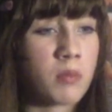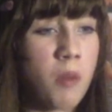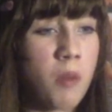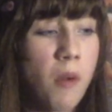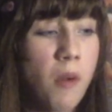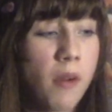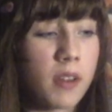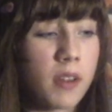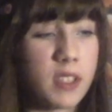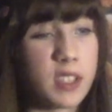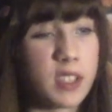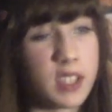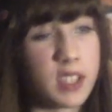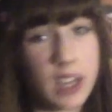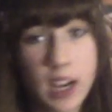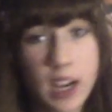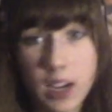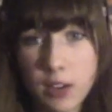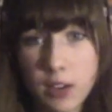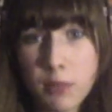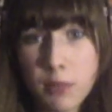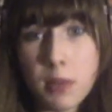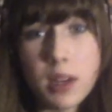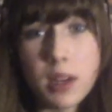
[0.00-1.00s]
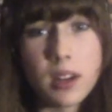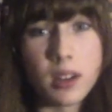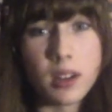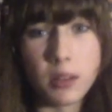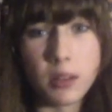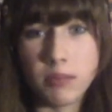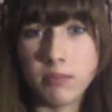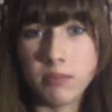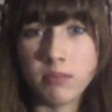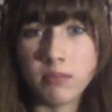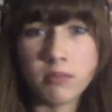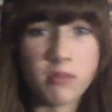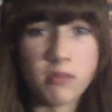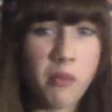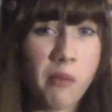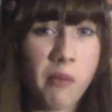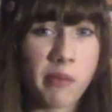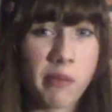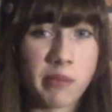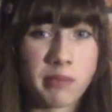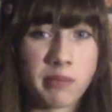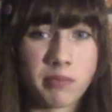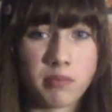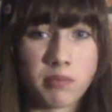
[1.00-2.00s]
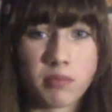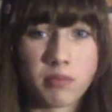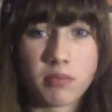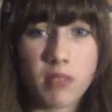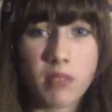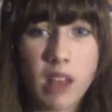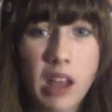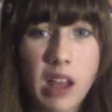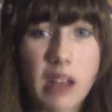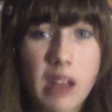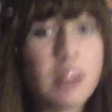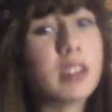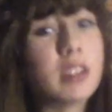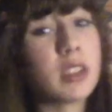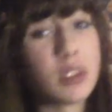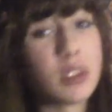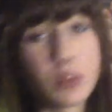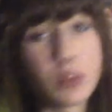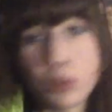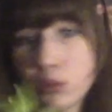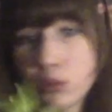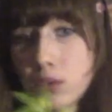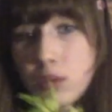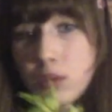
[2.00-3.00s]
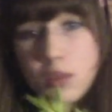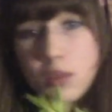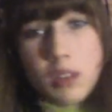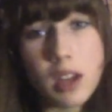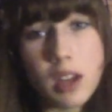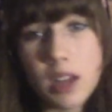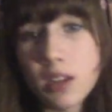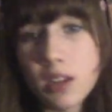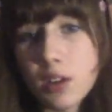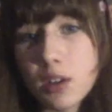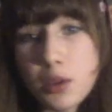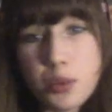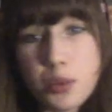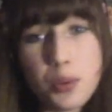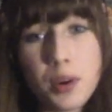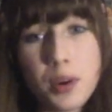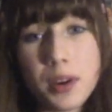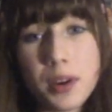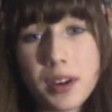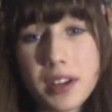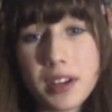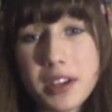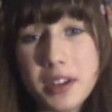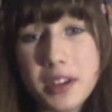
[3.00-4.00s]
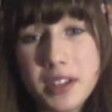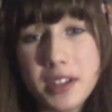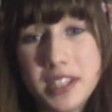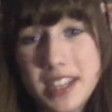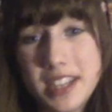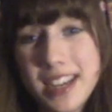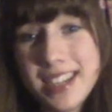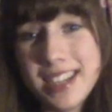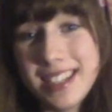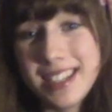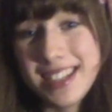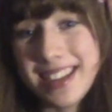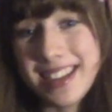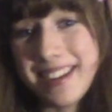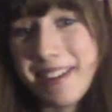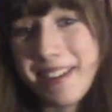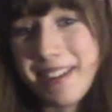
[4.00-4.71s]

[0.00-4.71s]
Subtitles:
It's kind of bitter. And not very good tasting.